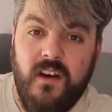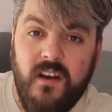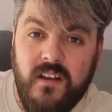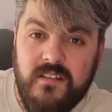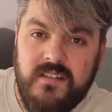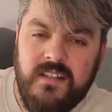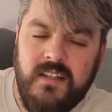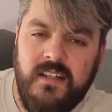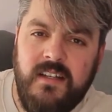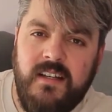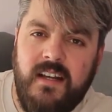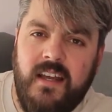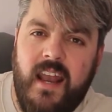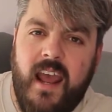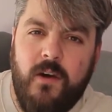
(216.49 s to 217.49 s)
us
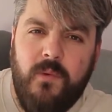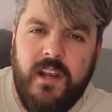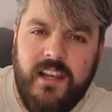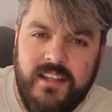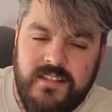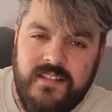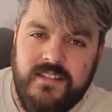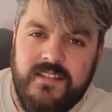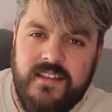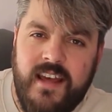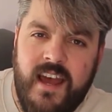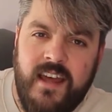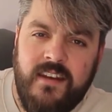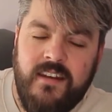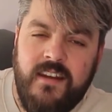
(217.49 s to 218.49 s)
and how we listen to
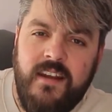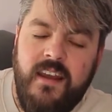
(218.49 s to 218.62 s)
that.